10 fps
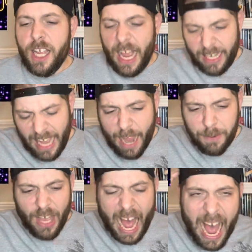A guy
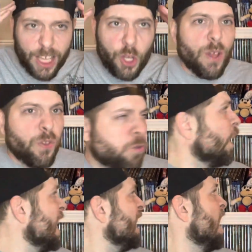with an IQ at
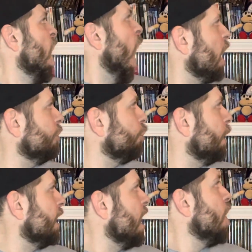
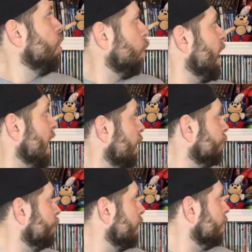
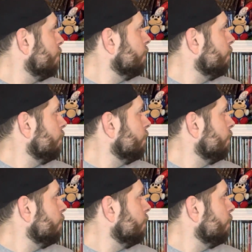300